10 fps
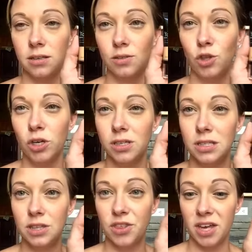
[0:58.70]

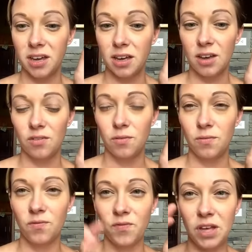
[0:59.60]
looks thick, it
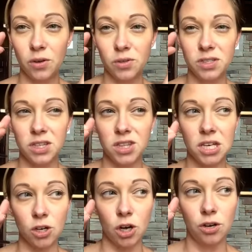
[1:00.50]
feels
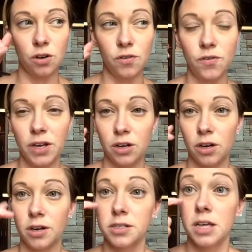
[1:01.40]
thick on your
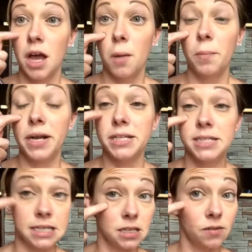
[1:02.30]
fingers, but it
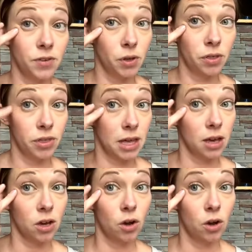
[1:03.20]
doesn't feel thick